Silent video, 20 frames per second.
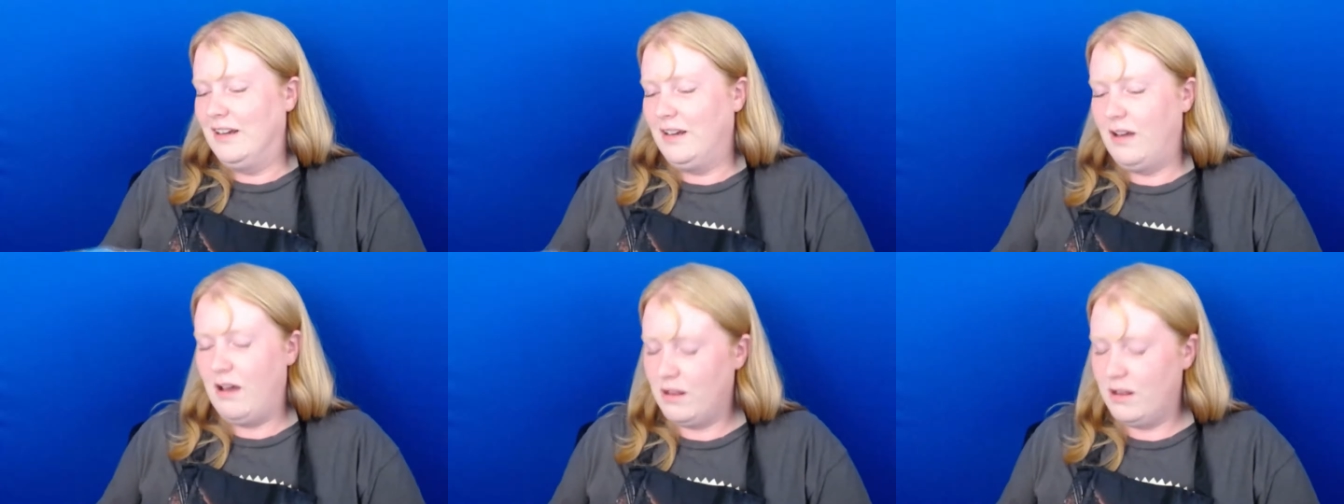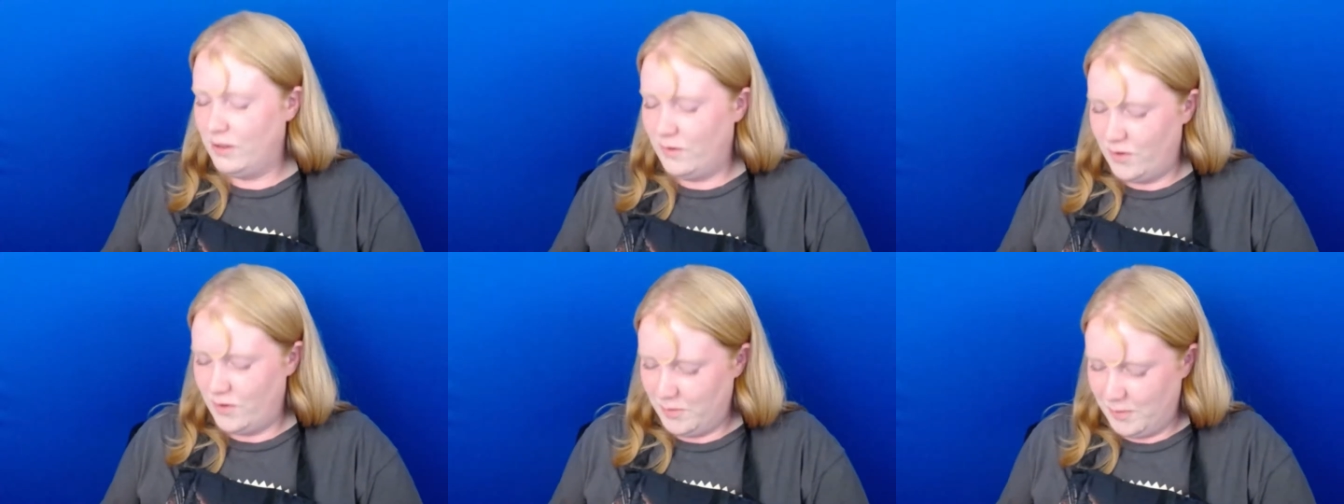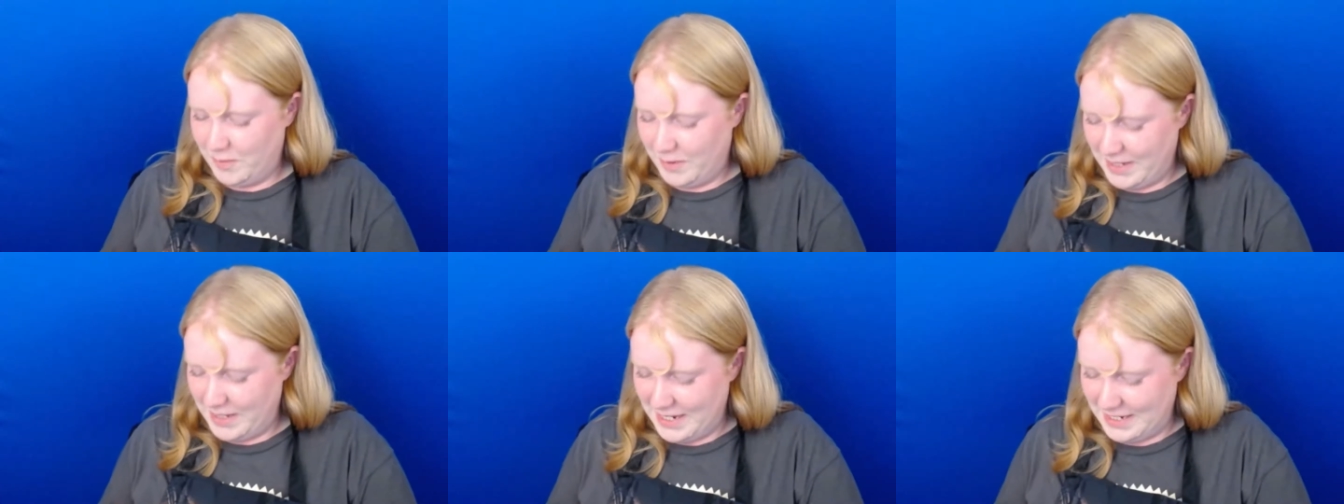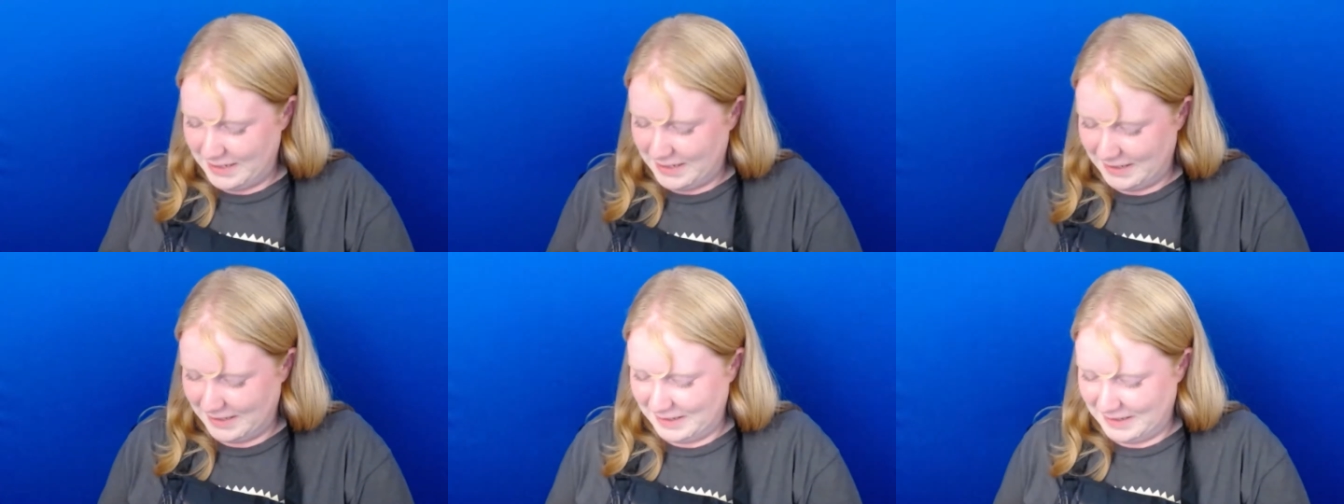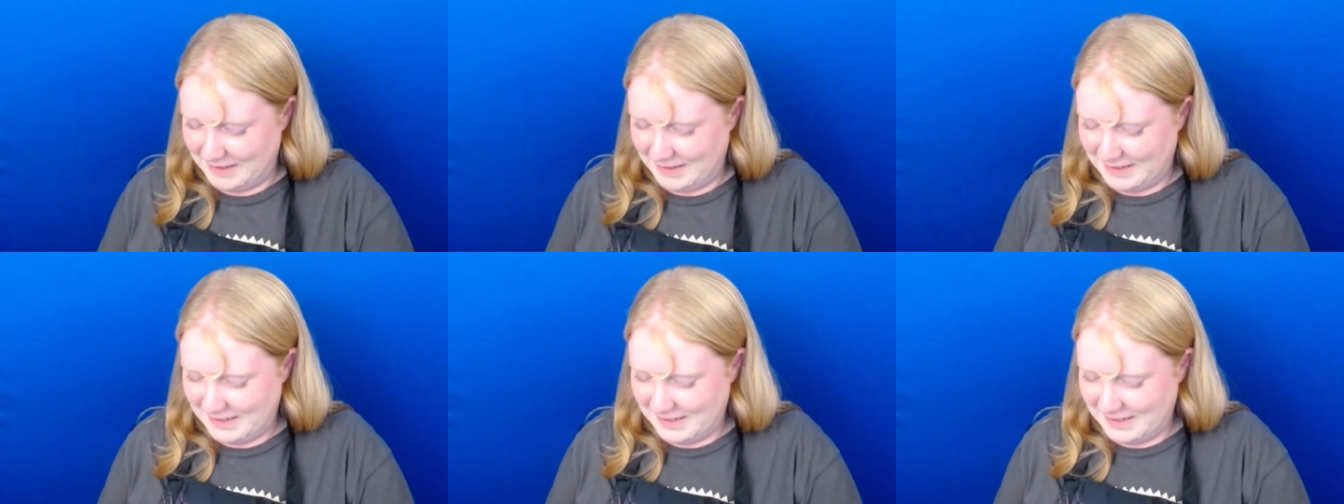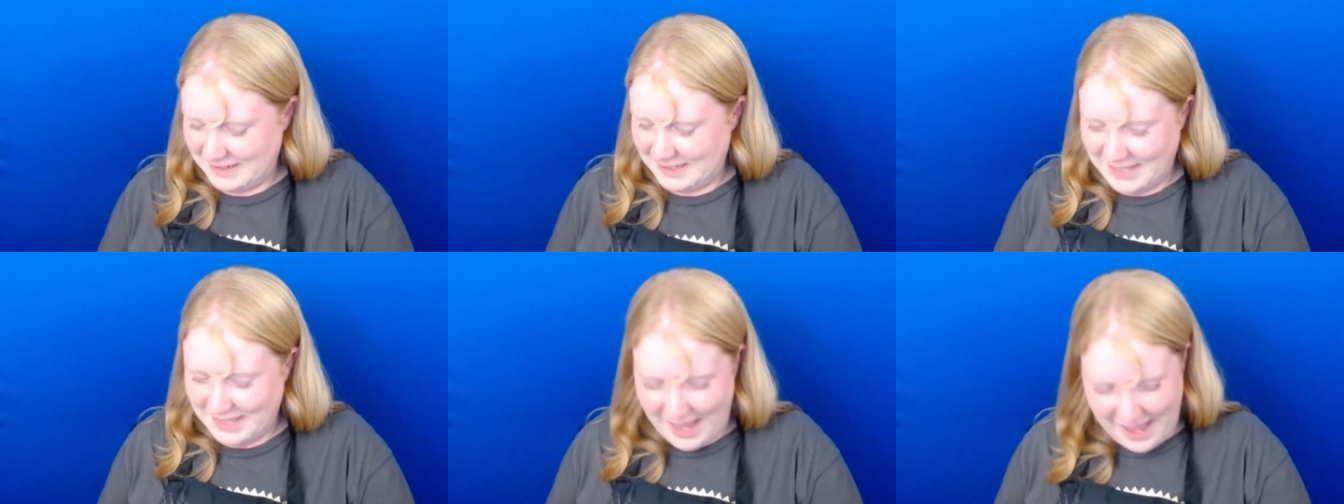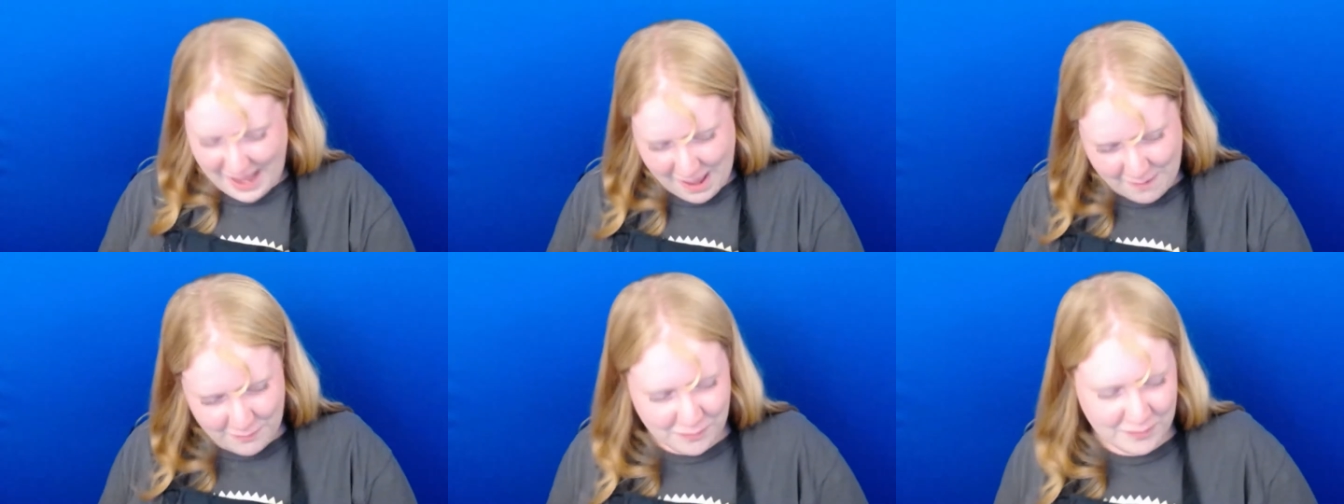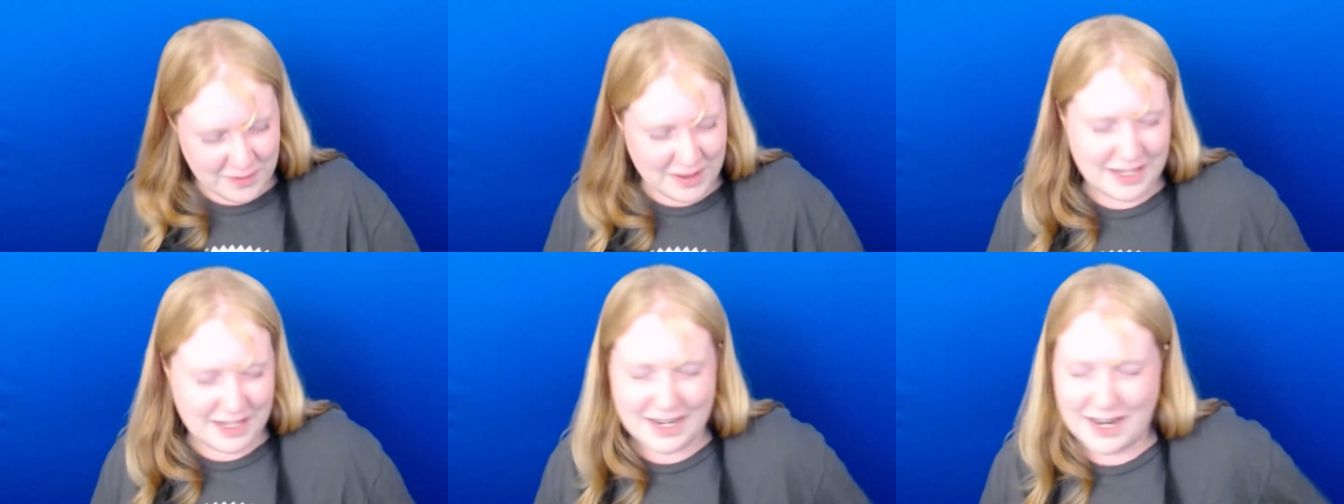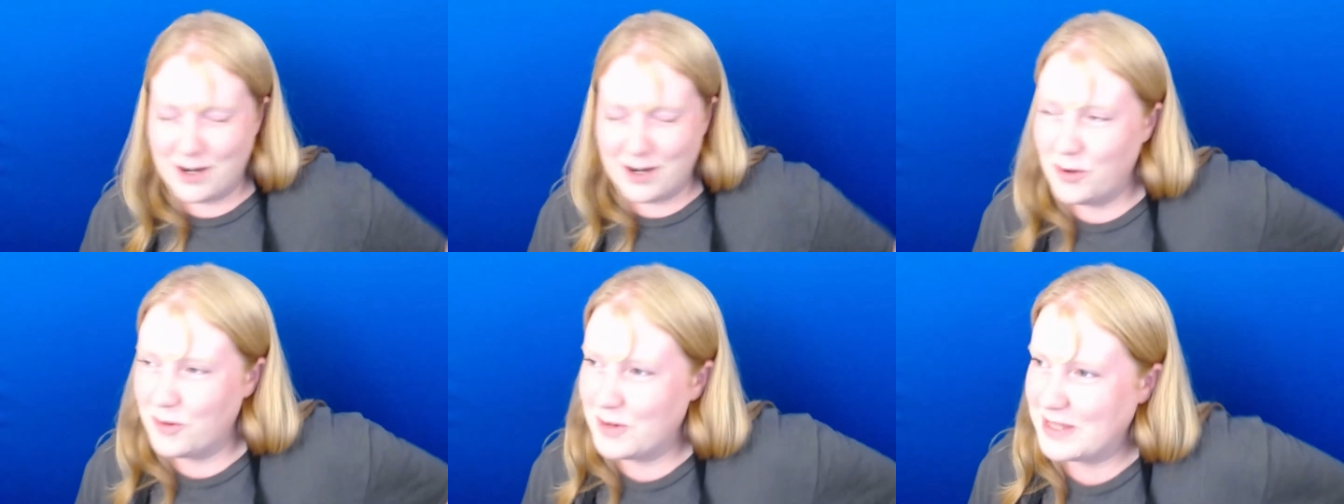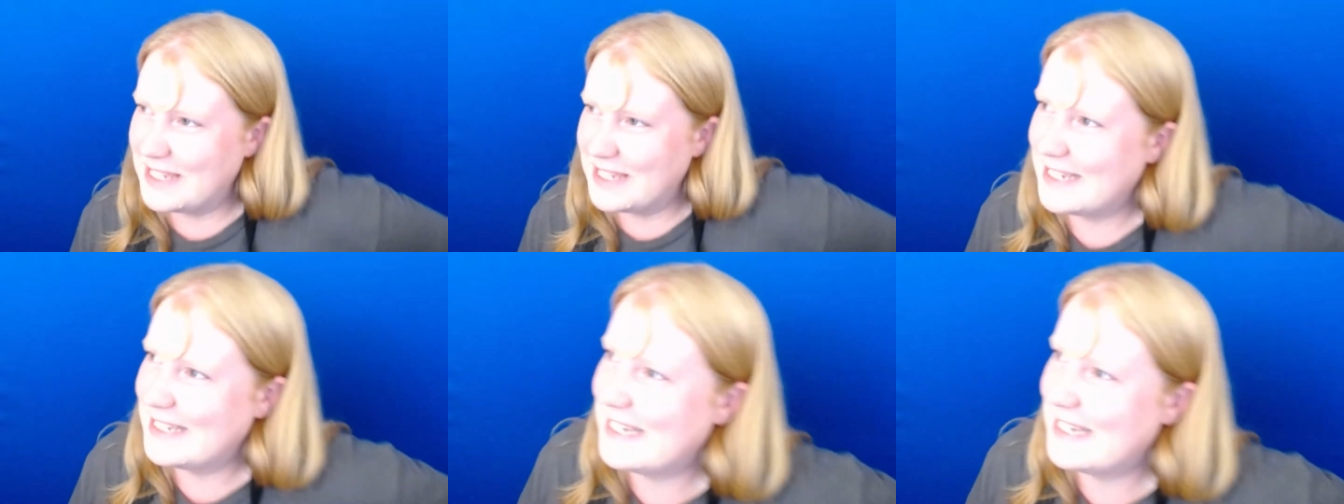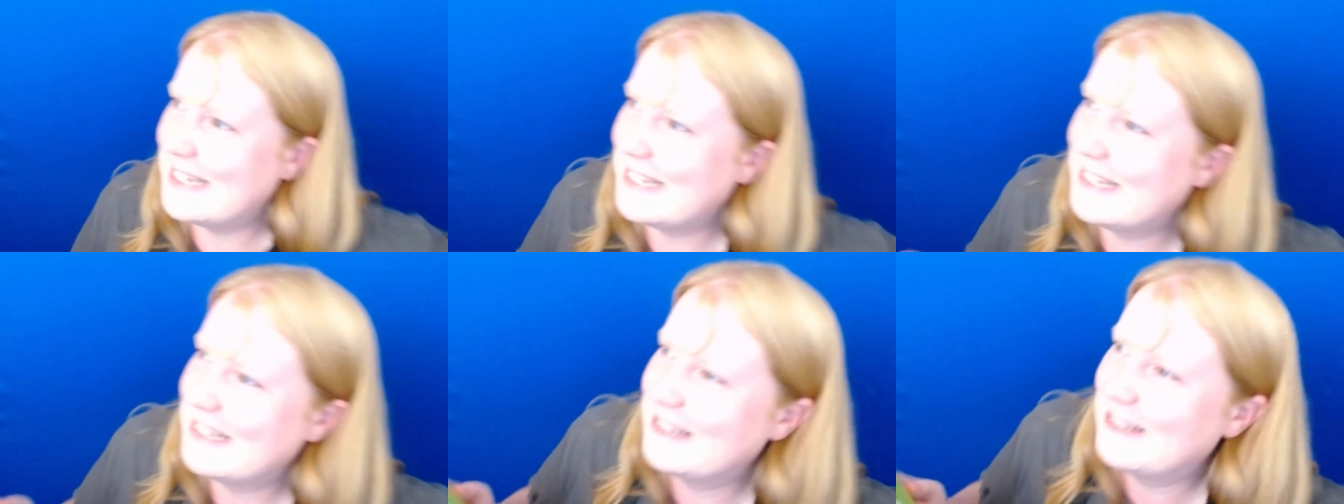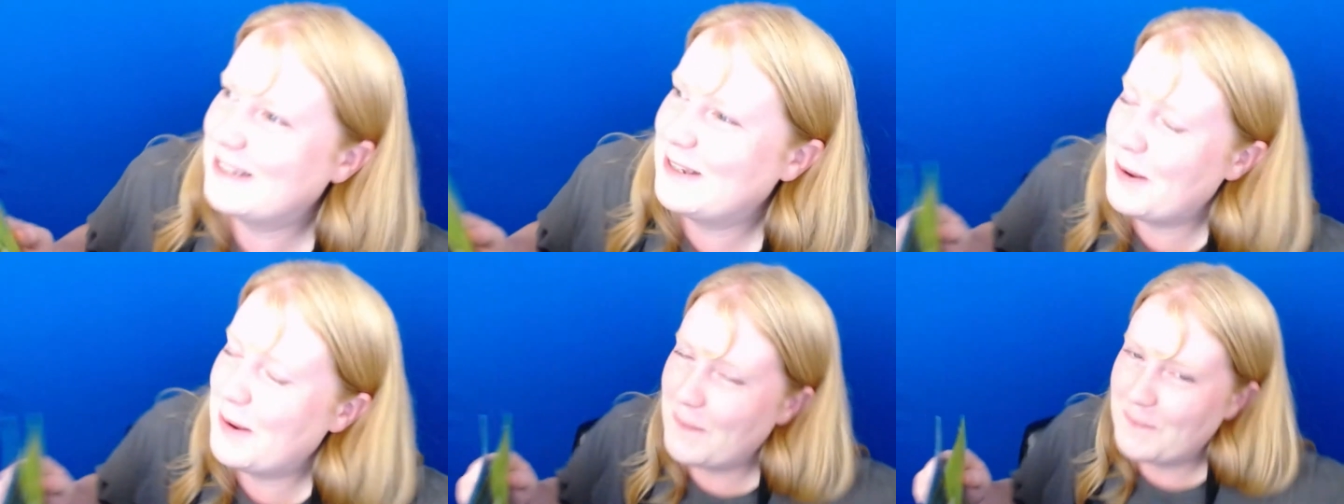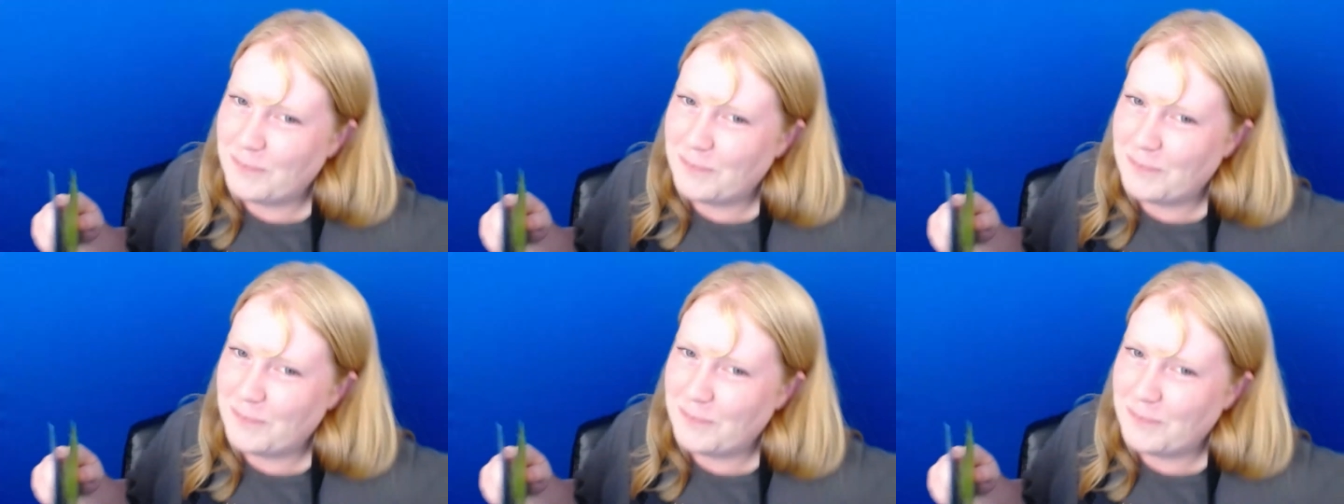all over the place because I have a feeling I know what this is.